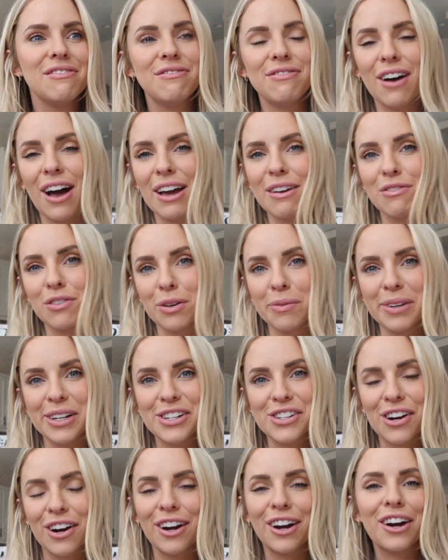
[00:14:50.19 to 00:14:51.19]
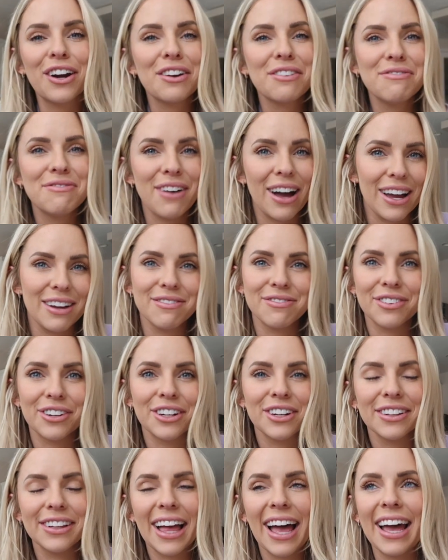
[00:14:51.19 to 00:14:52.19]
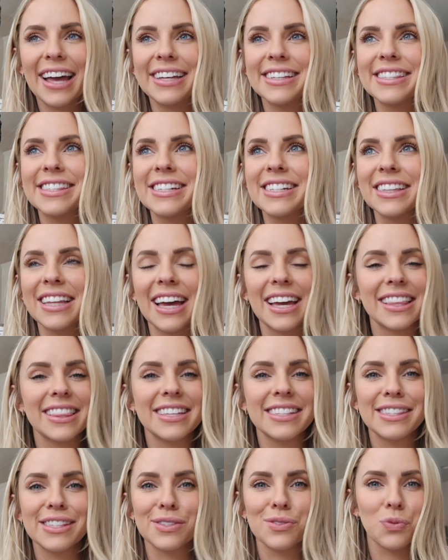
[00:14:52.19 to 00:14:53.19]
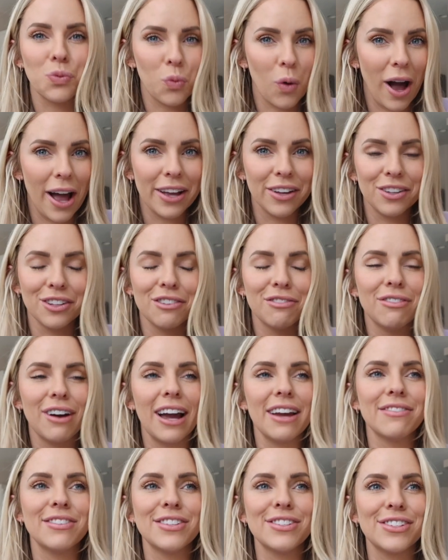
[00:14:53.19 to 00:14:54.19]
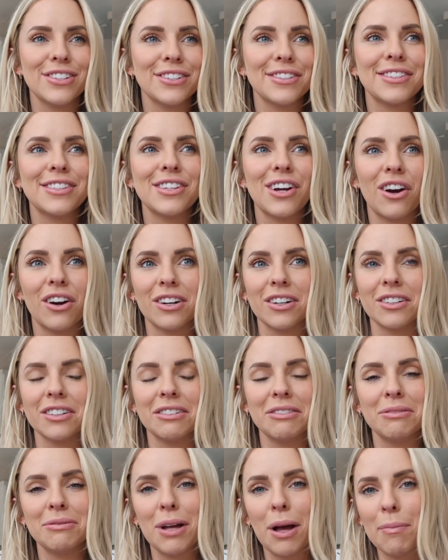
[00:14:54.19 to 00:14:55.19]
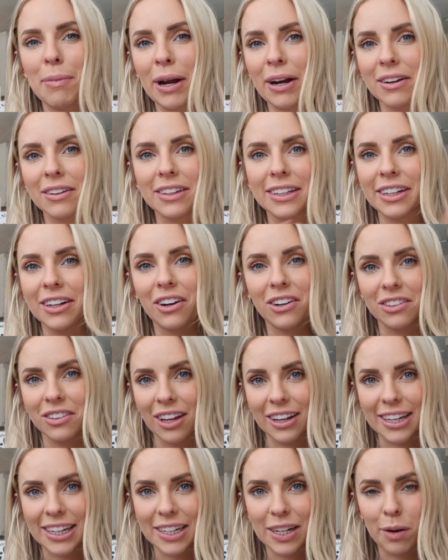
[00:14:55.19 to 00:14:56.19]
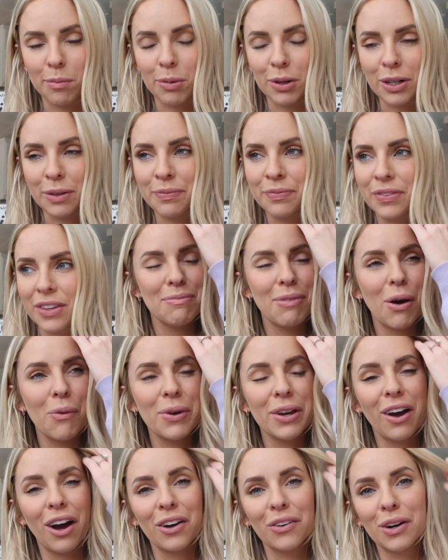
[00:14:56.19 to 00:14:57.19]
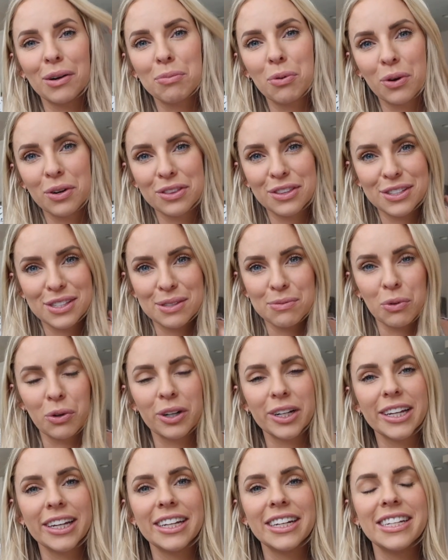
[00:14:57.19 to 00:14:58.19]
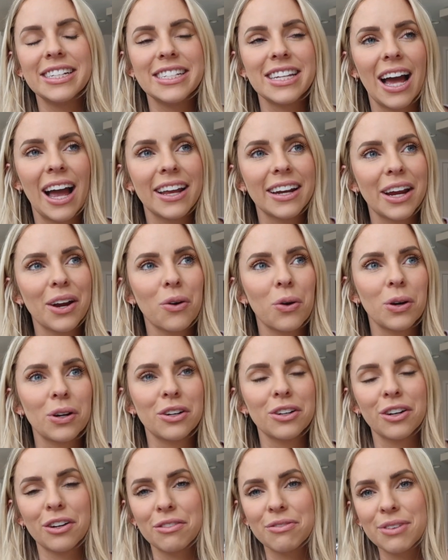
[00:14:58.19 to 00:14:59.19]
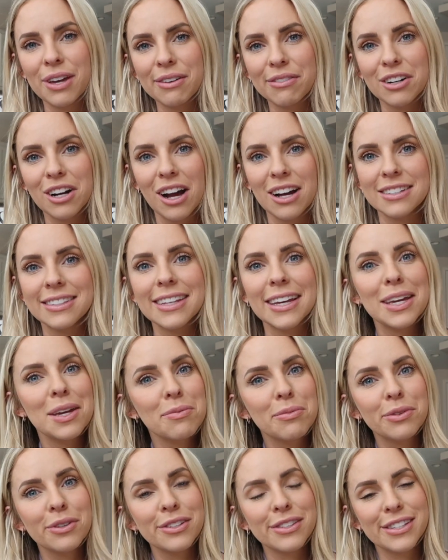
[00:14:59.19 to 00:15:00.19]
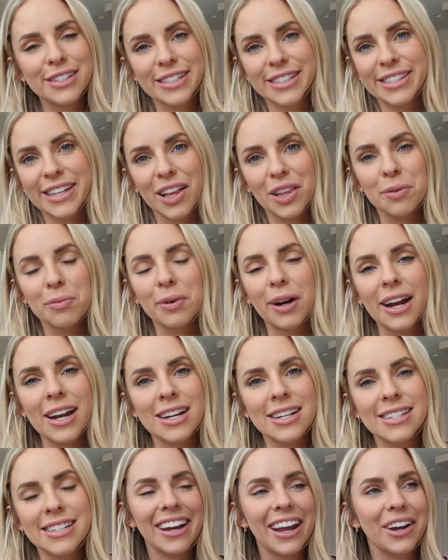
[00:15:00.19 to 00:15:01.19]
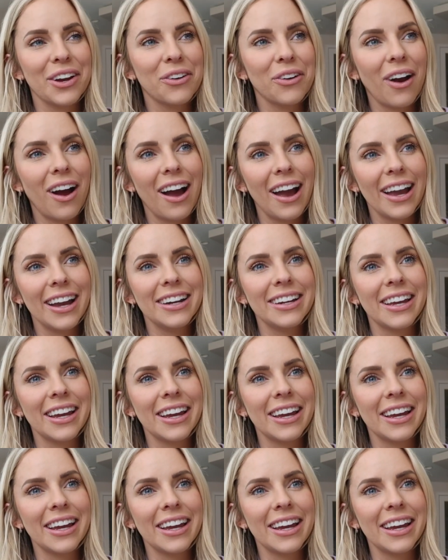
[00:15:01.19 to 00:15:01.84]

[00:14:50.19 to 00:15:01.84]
Five were mature, five fertilized. Like this is wild. Five is just our apparently our lucky number. But we got a report this morning and Ty and I ordered our favorite acai bowls to celebrate and I cried